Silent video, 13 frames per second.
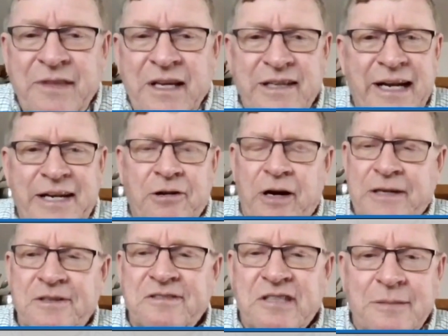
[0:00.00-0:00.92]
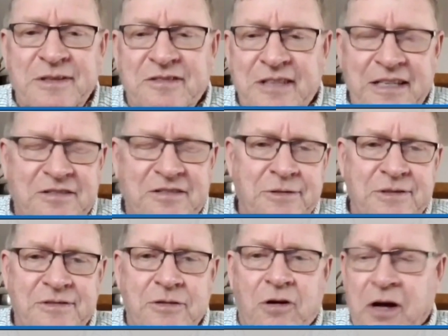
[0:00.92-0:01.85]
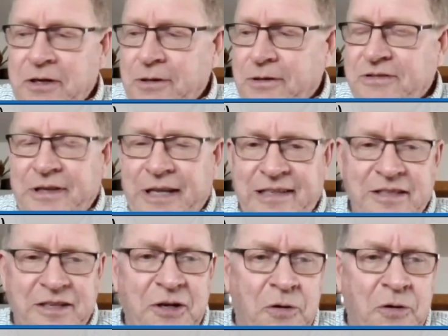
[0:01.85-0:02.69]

Then I talked to some assessors and auditors, and they said,